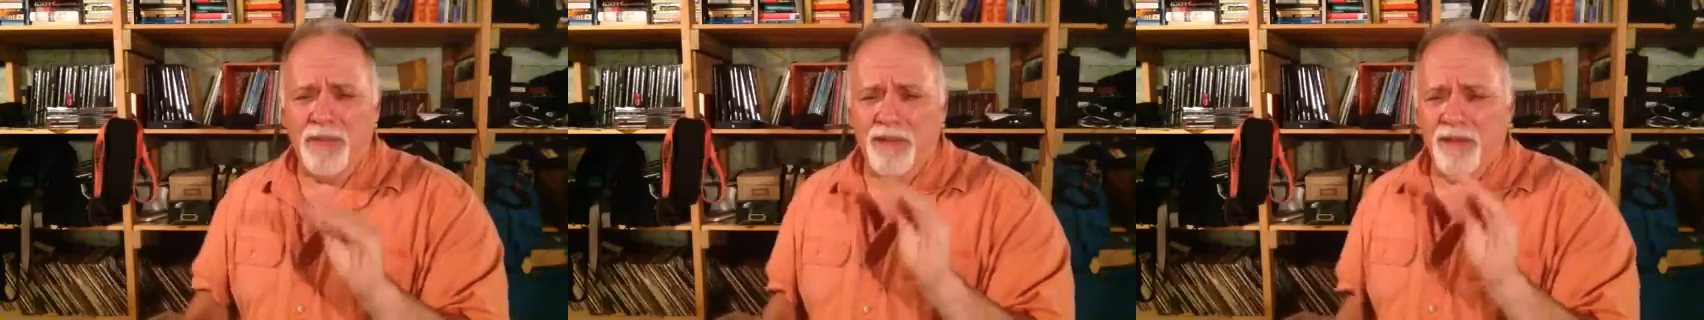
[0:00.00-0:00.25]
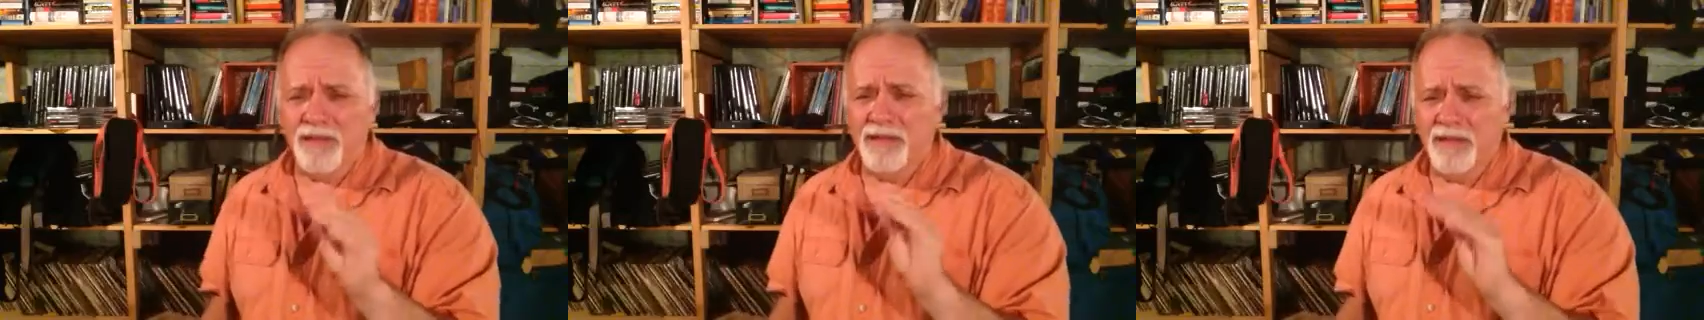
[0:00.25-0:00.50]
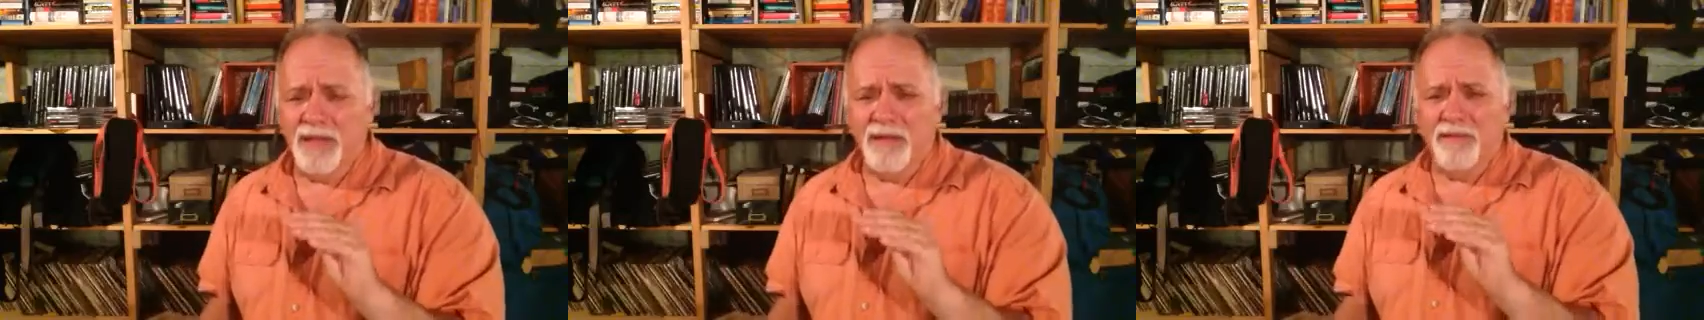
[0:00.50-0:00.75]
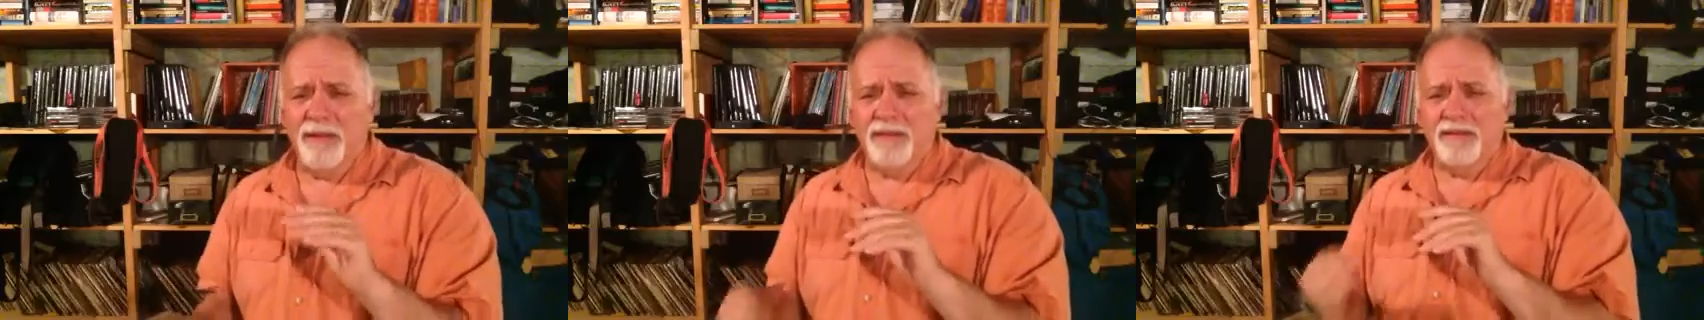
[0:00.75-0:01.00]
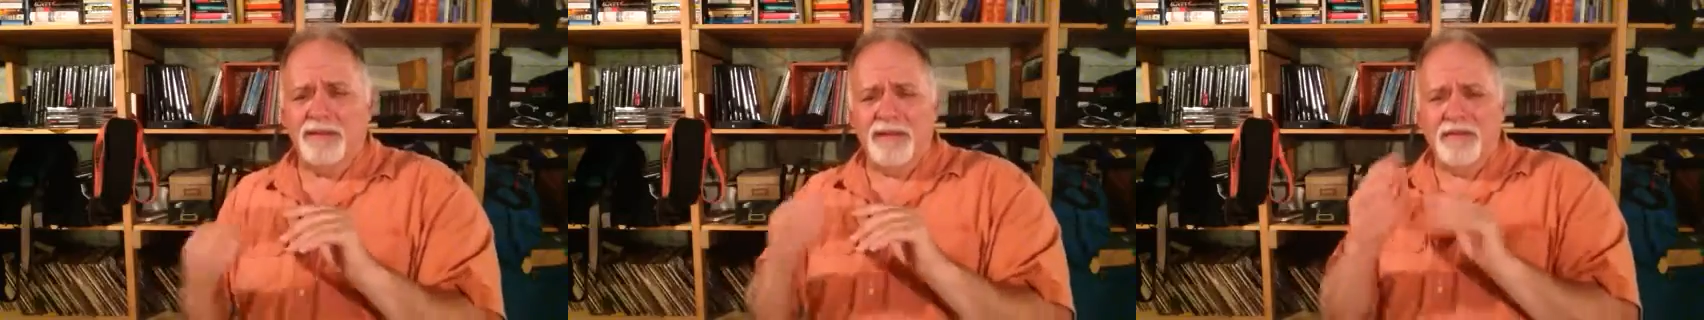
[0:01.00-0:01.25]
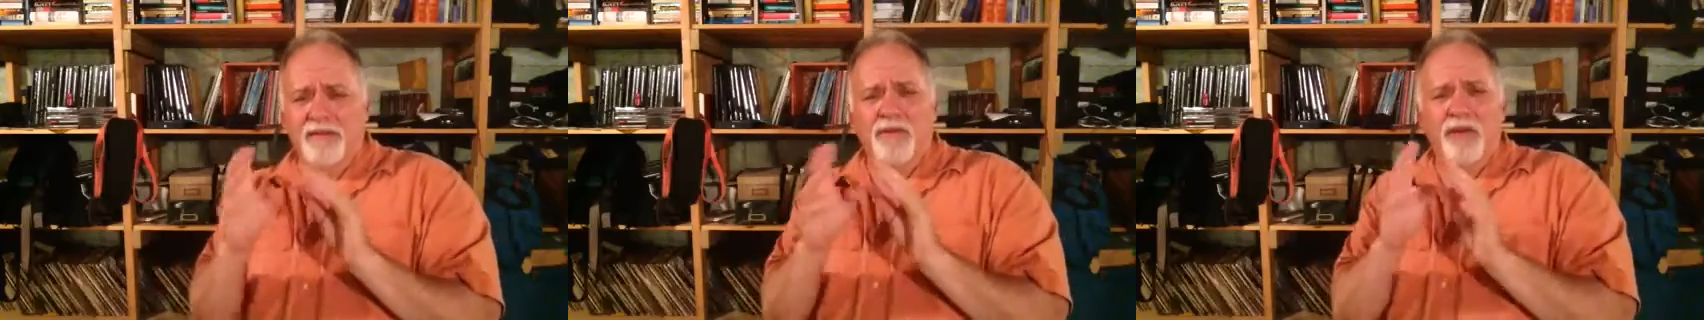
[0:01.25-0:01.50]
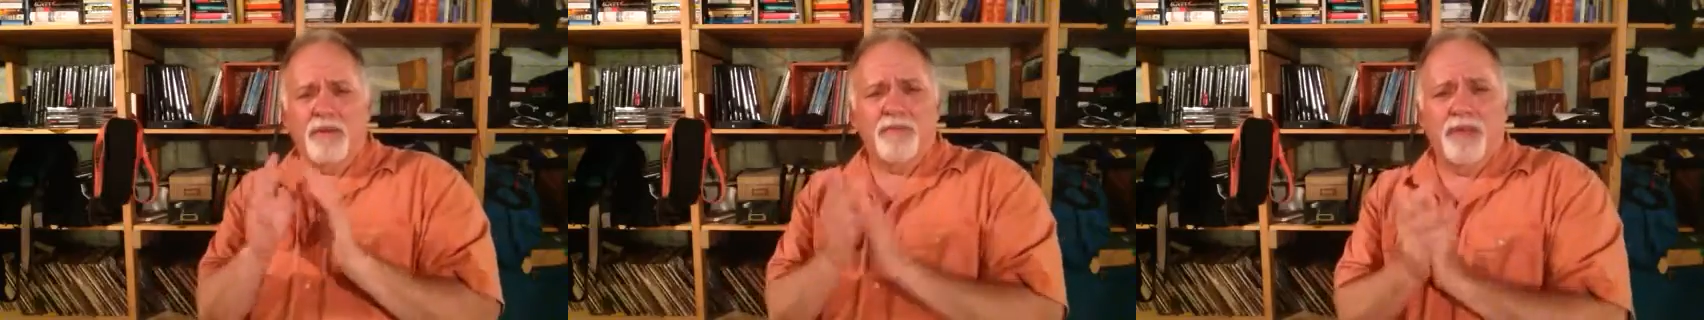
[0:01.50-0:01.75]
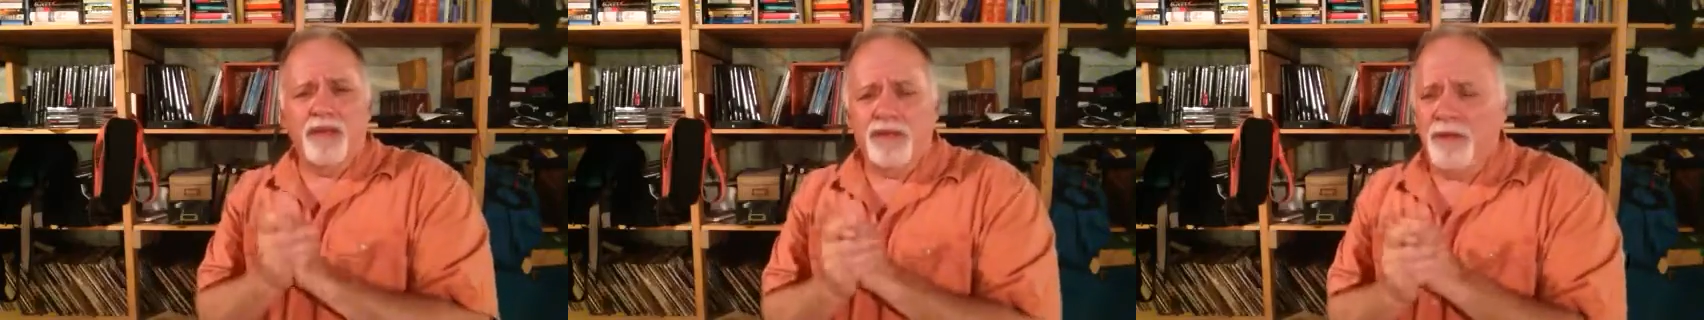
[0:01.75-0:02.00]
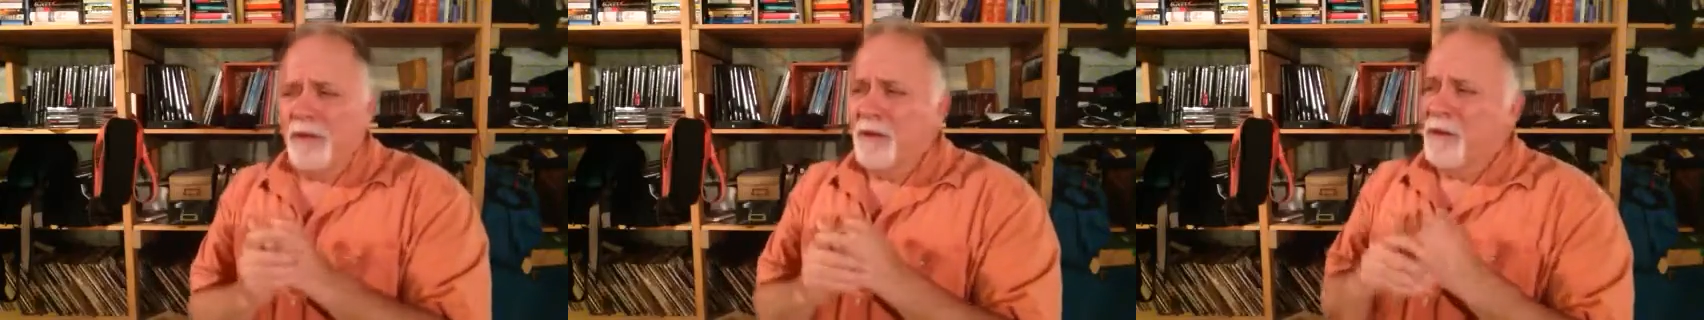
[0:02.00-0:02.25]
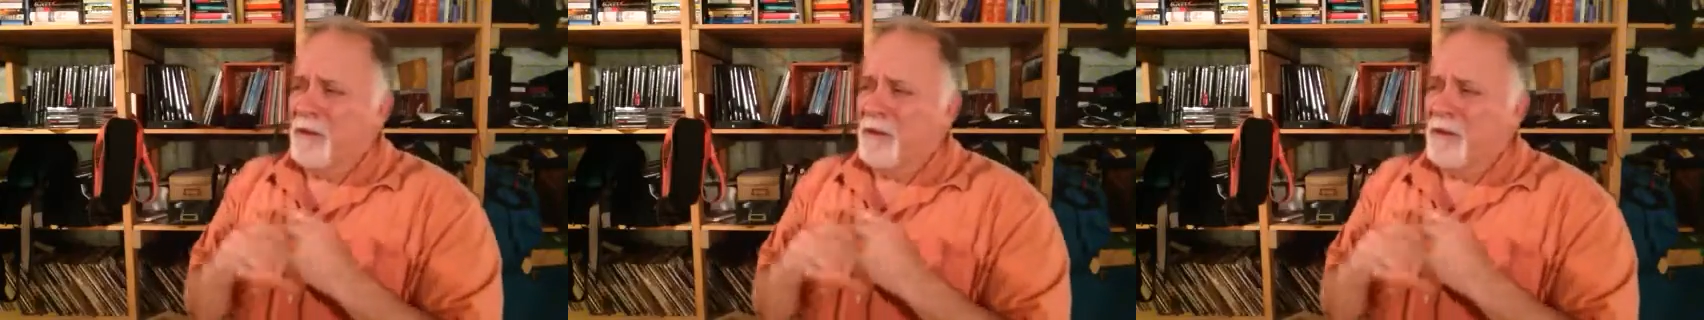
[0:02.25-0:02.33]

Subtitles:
because I don't want to give the wrong impression.